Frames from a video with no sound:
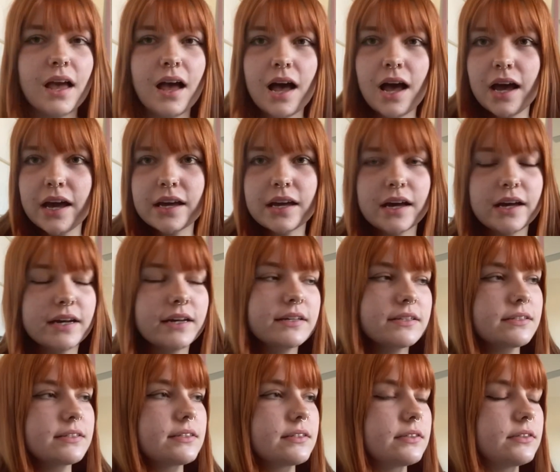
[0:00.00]
Hi
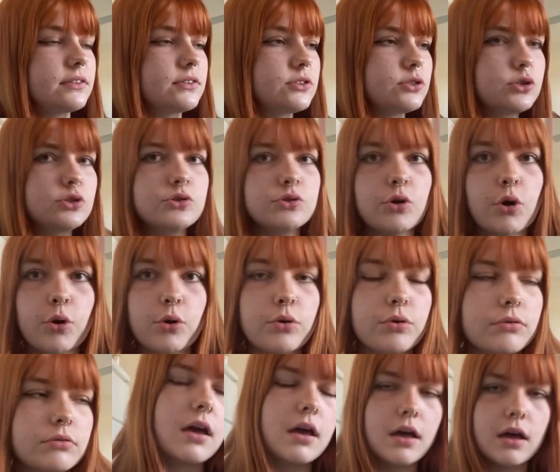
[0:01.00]
guys, so
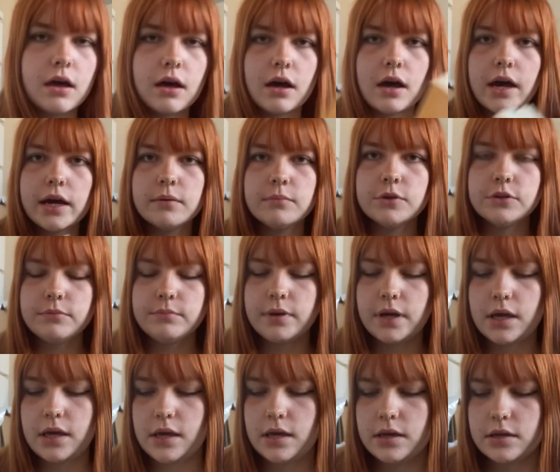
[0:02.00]
I'm on
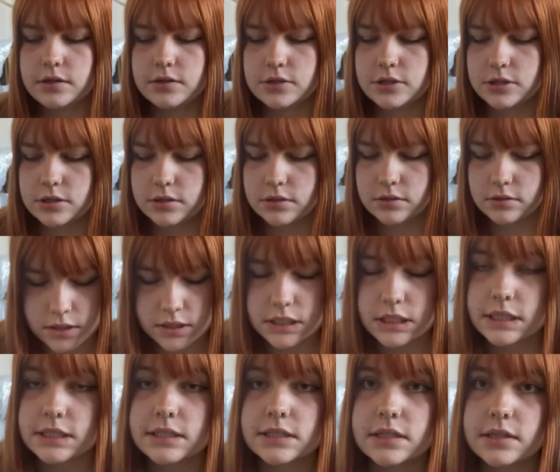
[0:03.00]
page
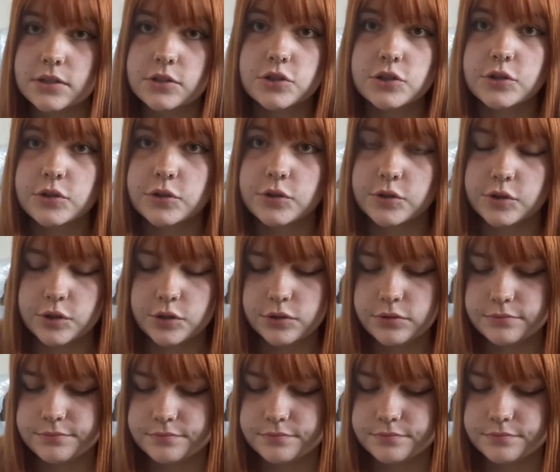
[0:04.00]
62.